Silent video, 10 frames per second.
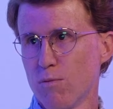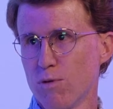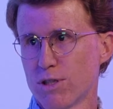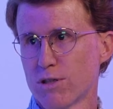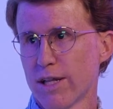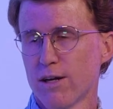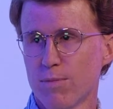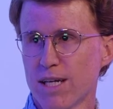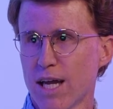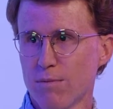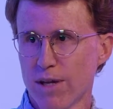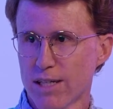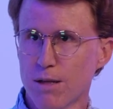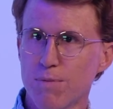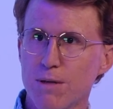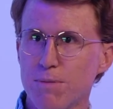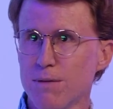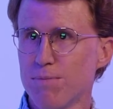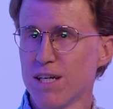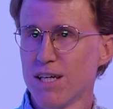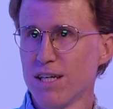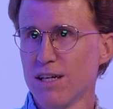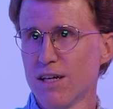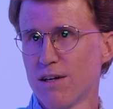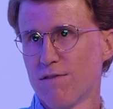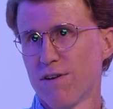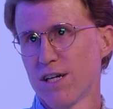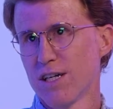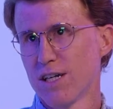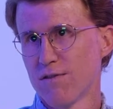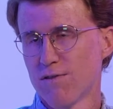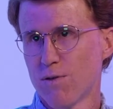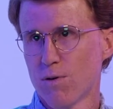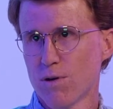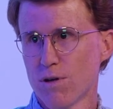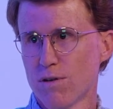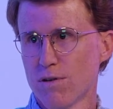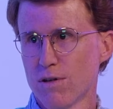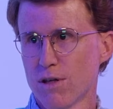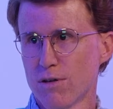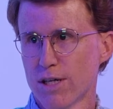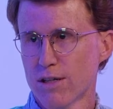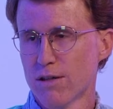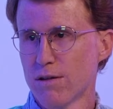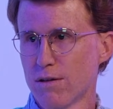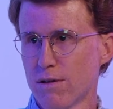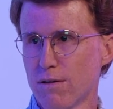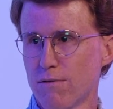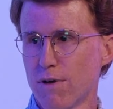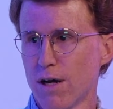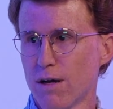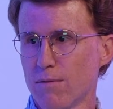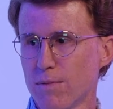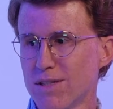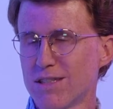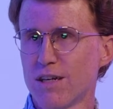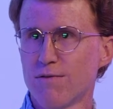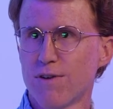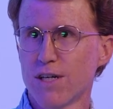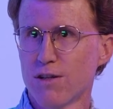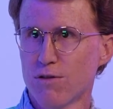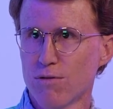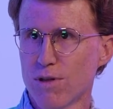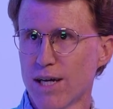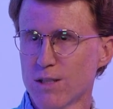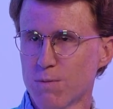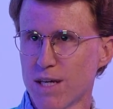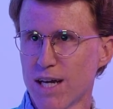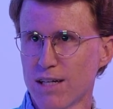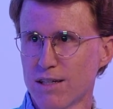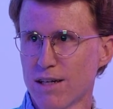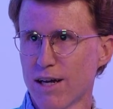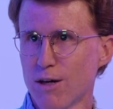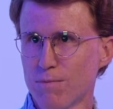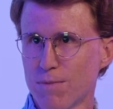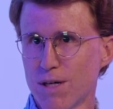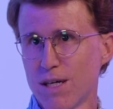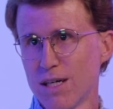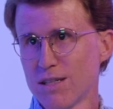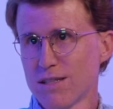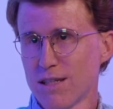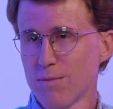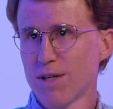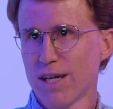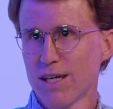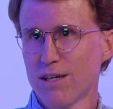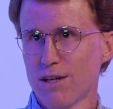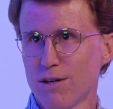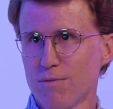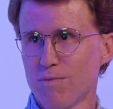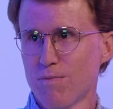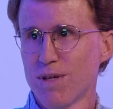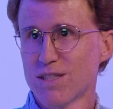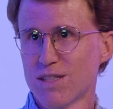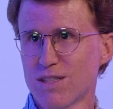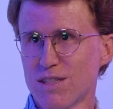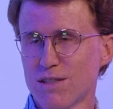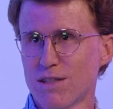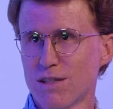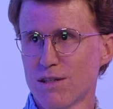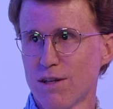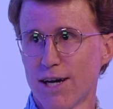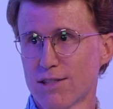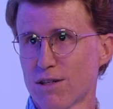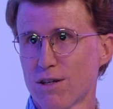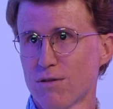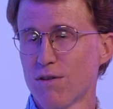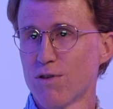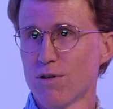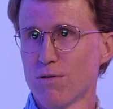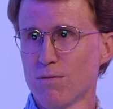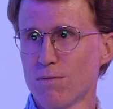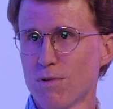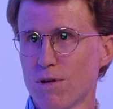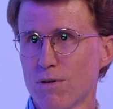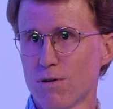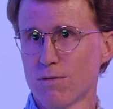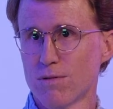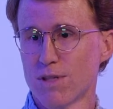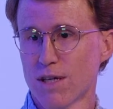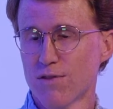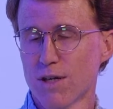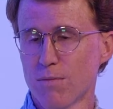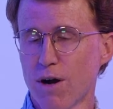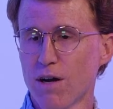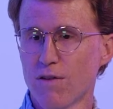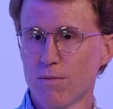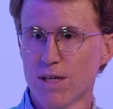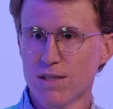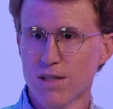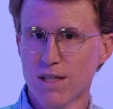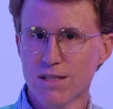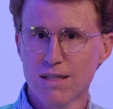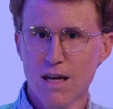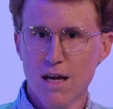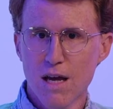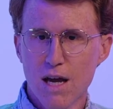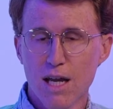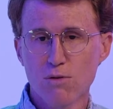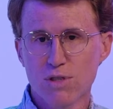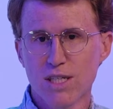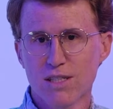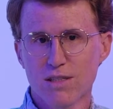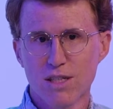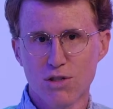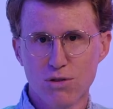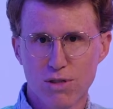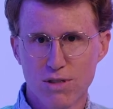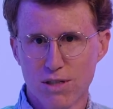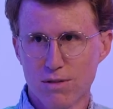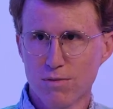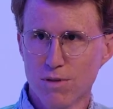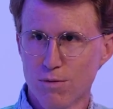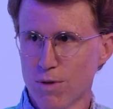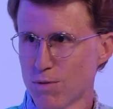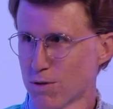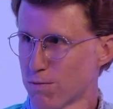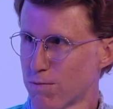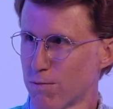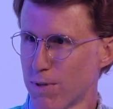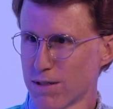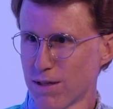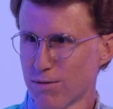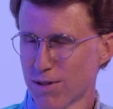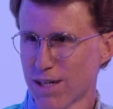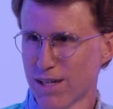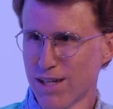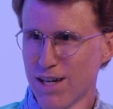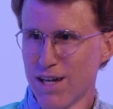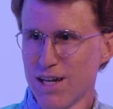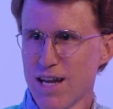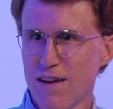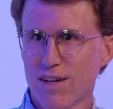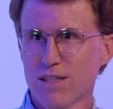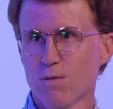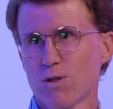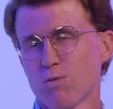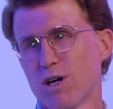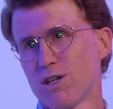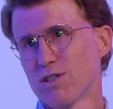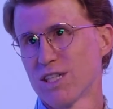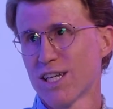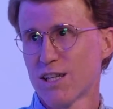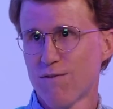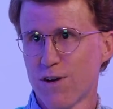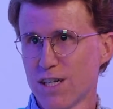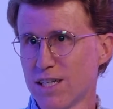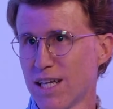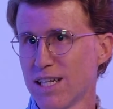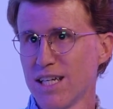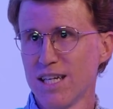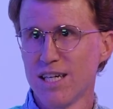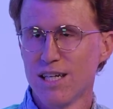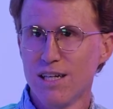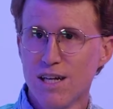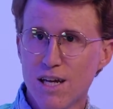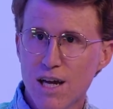Which later became like the PPP funding for, you know, like incentive funding through the SBA to help stimulate, you know, businesses that lost all their revenue or a significant part of it because of this. And it was neat to see too, because then, you know, members were basically able to kind of navigate some of those waters, get the funding they needed.